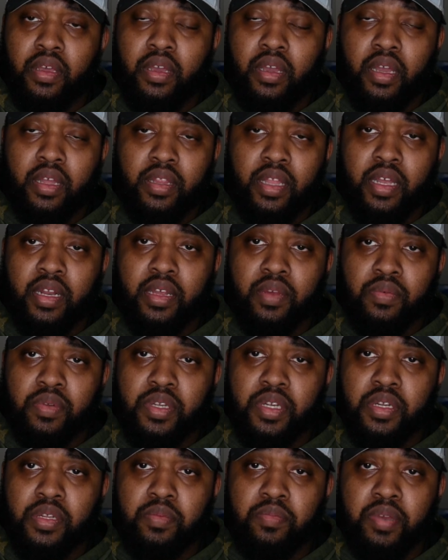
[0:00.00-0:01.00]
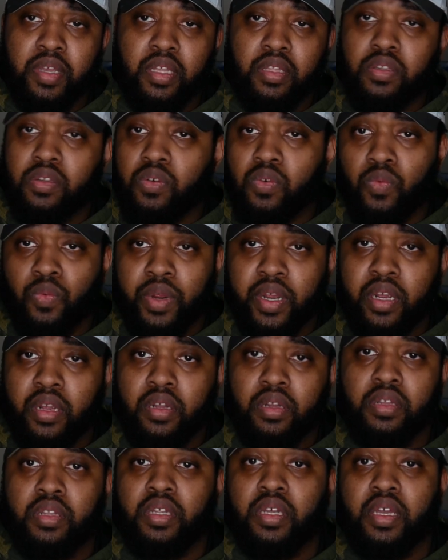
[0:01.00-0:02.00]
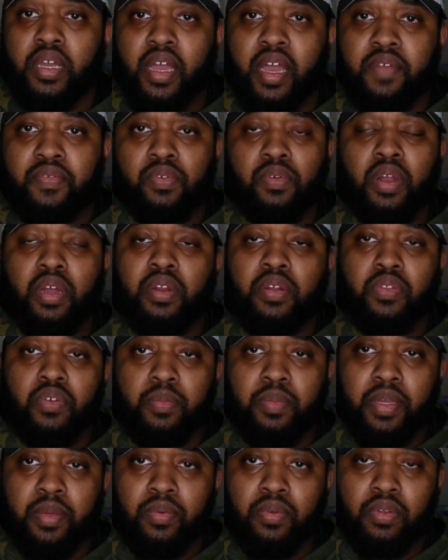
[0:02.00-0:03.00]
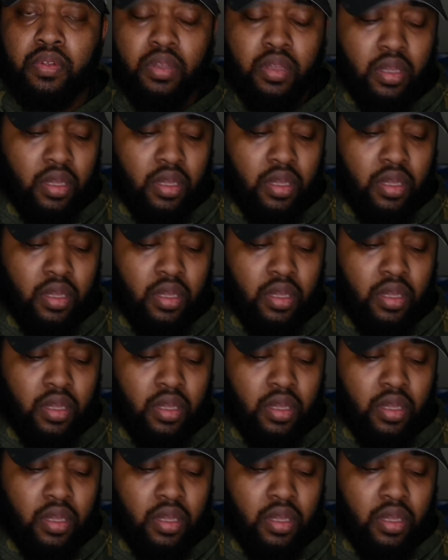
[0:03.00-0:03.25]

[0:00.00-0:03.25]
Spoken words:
and that he was just being too weird to have around other people.